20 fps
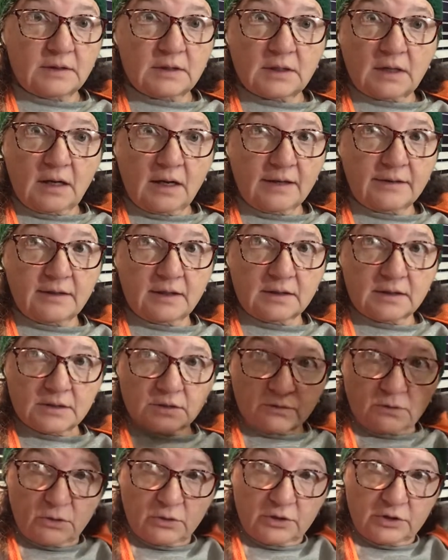I think this
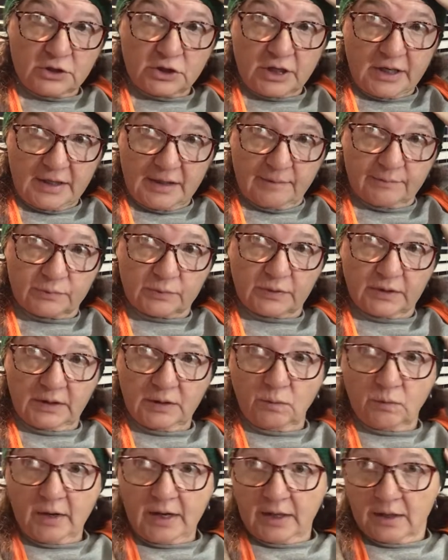crocheted up really
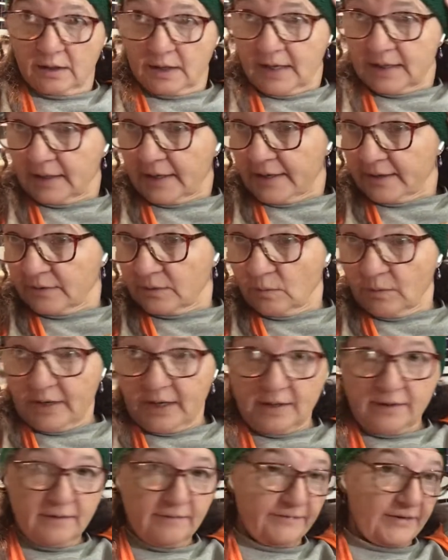well. I like the
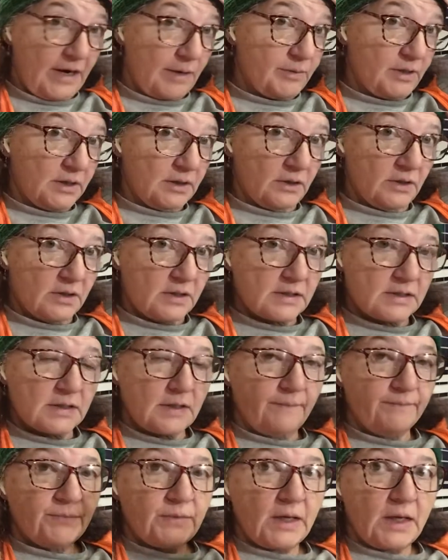way the fabric looks.
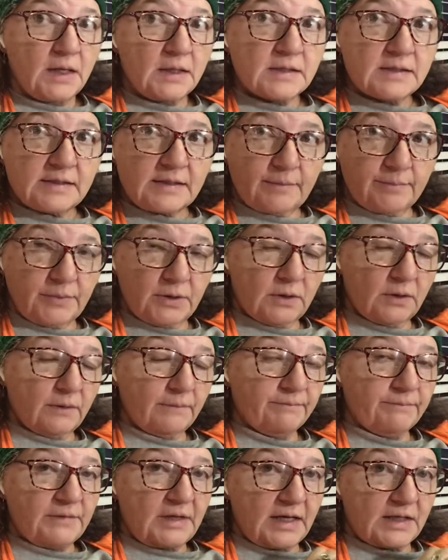Simple,
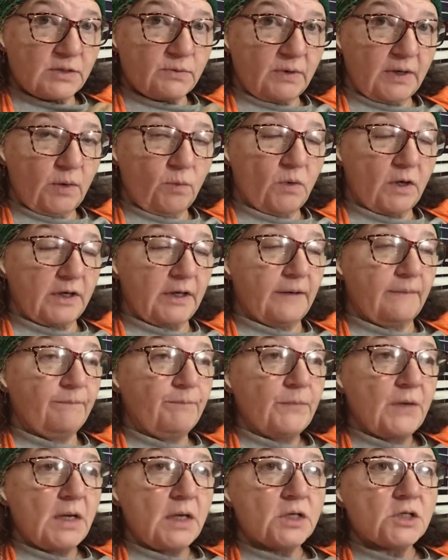that's what he wanted.
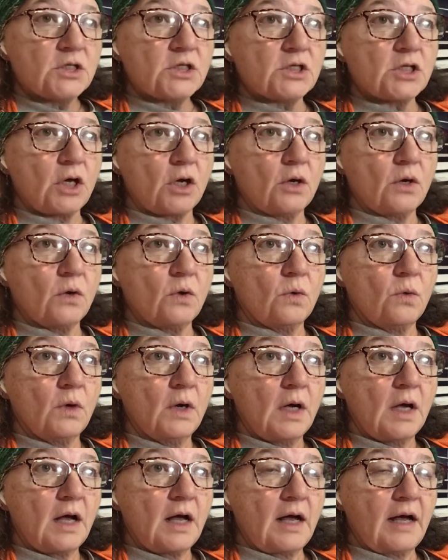So
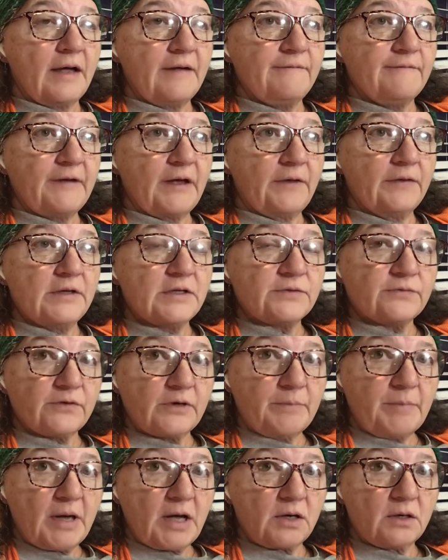I found this
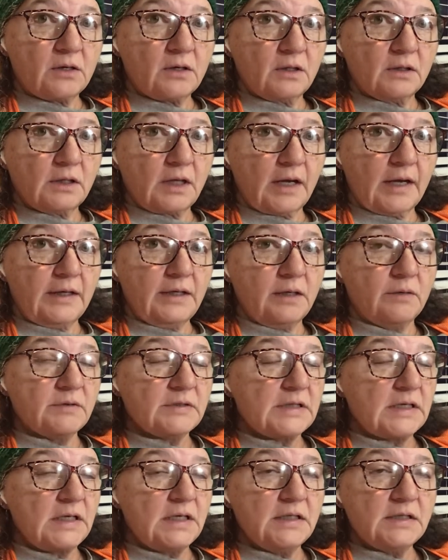free pattern online. It
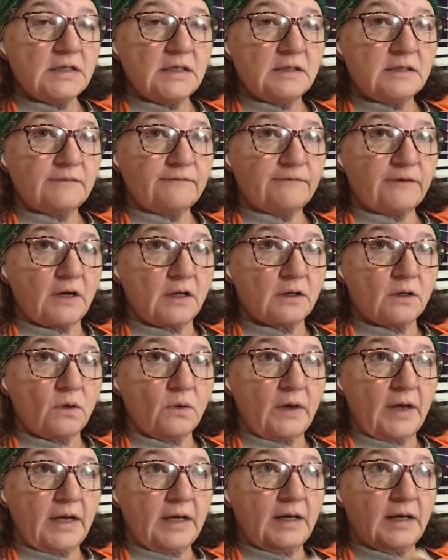was easy to
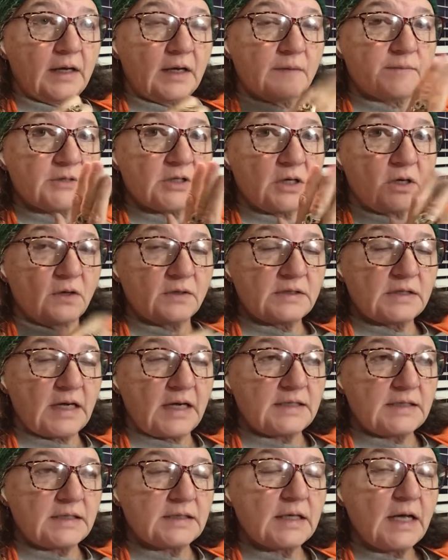follow and it comes in all
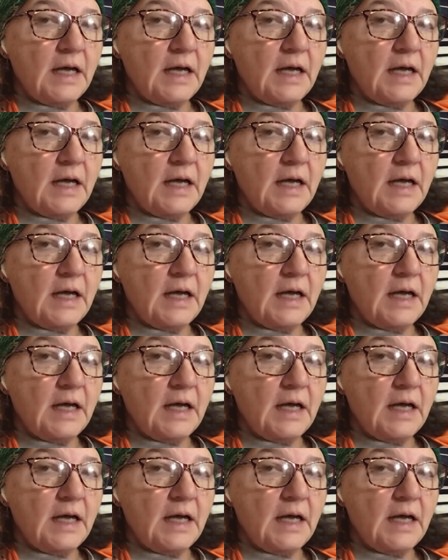sizes.